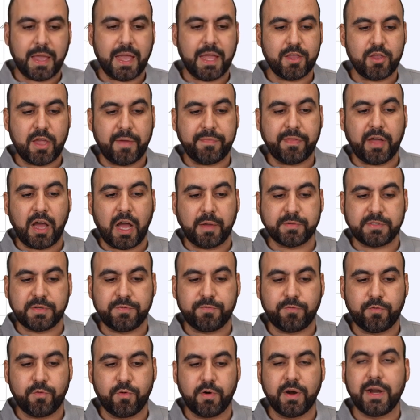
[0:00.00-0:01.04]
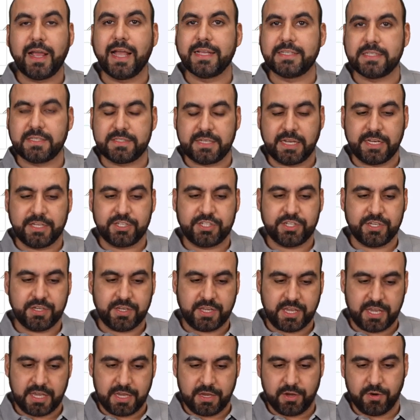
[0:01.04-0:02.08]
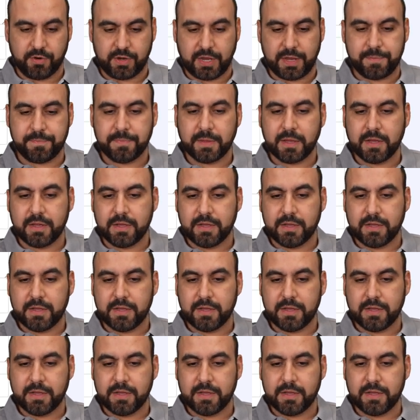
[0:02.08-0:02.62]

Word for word: And you have the option for S S H key, okay?